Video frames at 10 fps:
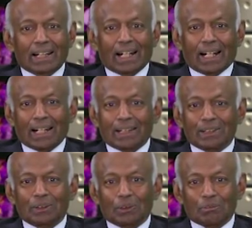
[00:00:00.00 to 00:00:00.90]
And
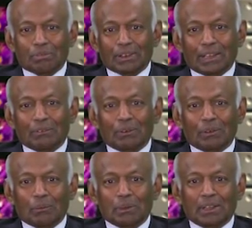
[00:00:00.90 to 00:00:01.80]
hopefully we
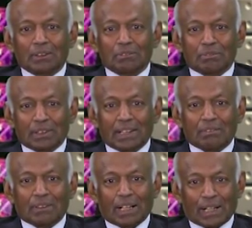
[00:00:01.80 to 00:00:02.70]
will be free
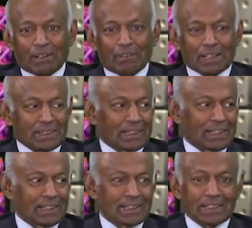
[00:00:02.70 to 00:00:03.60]
of cardiovascular
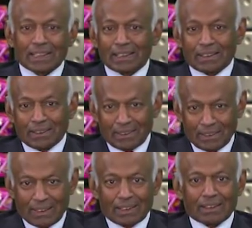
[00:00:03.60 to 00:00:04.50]
disease
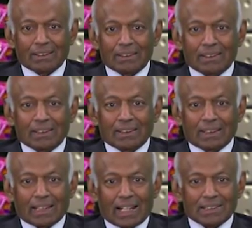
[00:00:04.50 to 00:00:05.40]
and
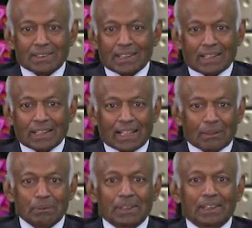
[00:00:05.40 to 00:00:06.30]
cancer and
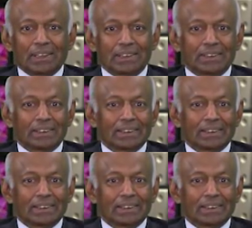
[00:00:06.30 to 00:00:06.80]
diabetes.